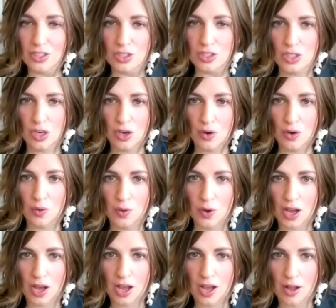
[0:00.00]

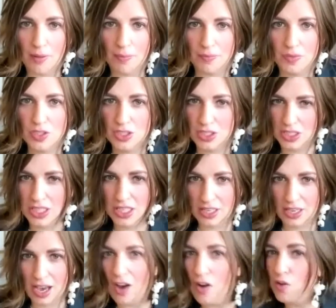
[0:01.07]
So, to
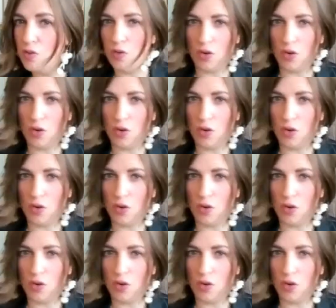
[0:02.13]
see how